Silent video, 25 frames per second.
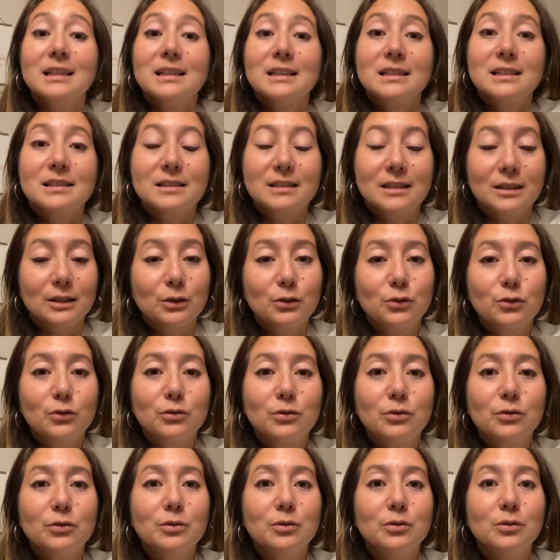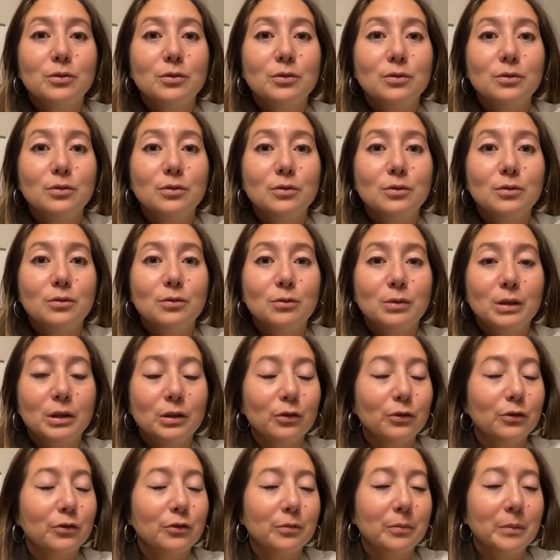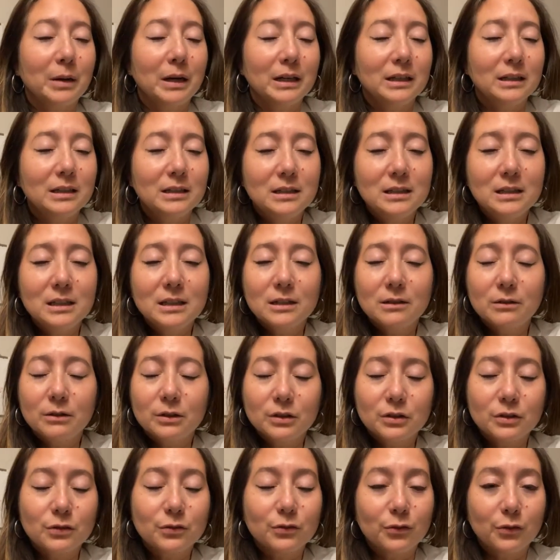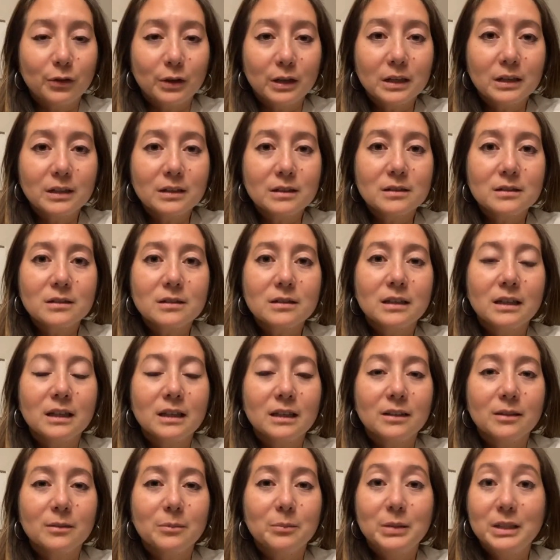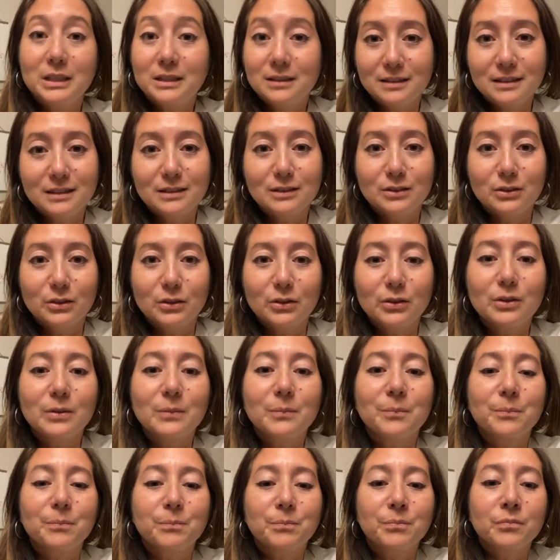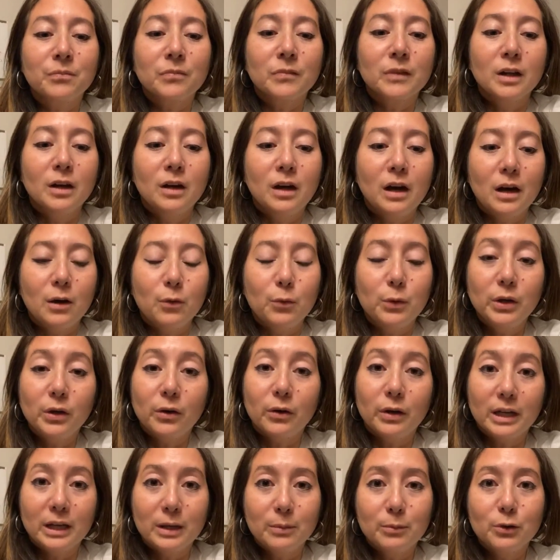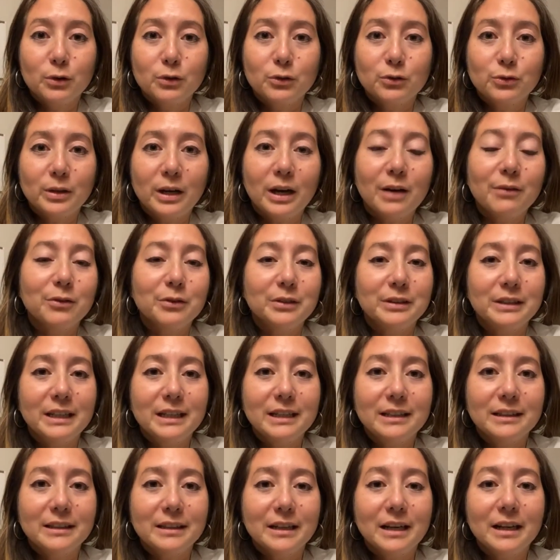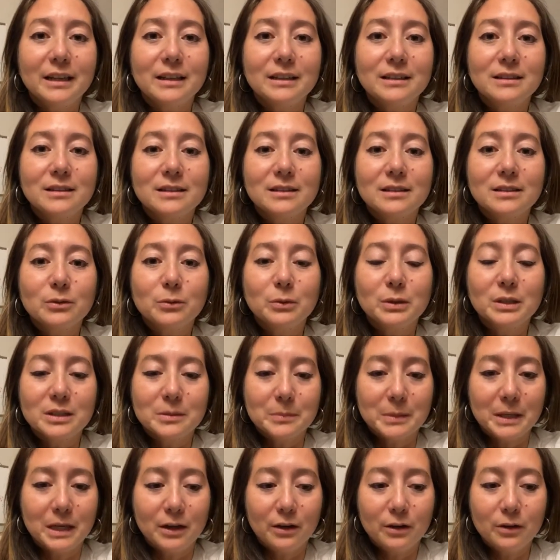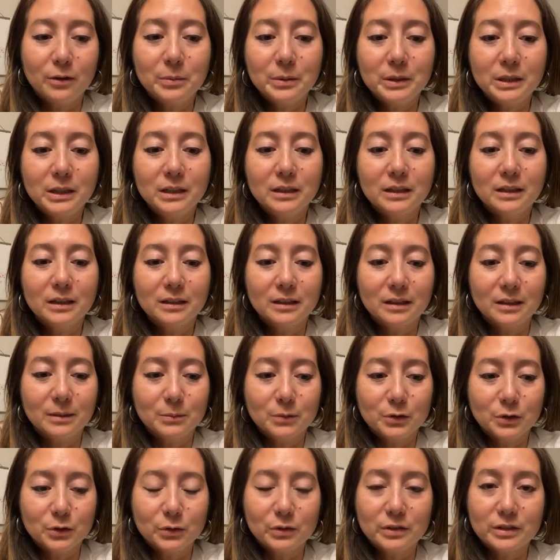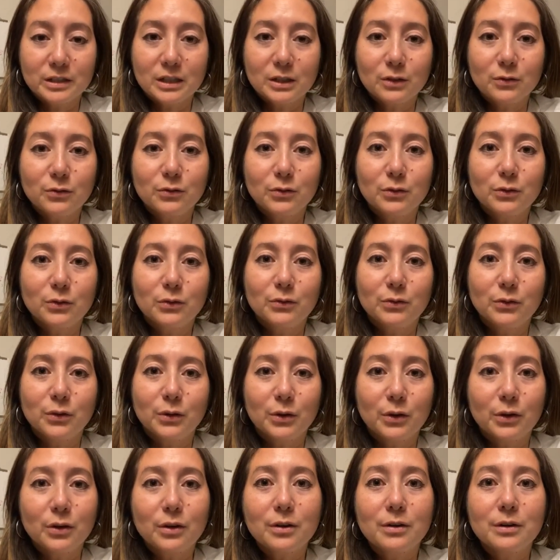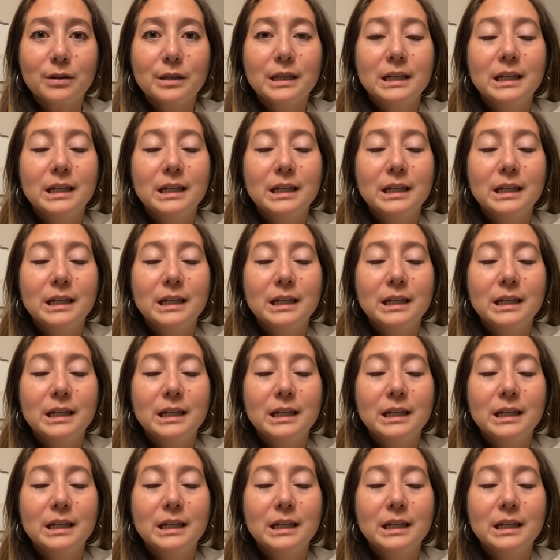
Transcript: thanks to one of my dearest friends and big sister, we are able to have a date night with my hubby, and I'm so thankful for her.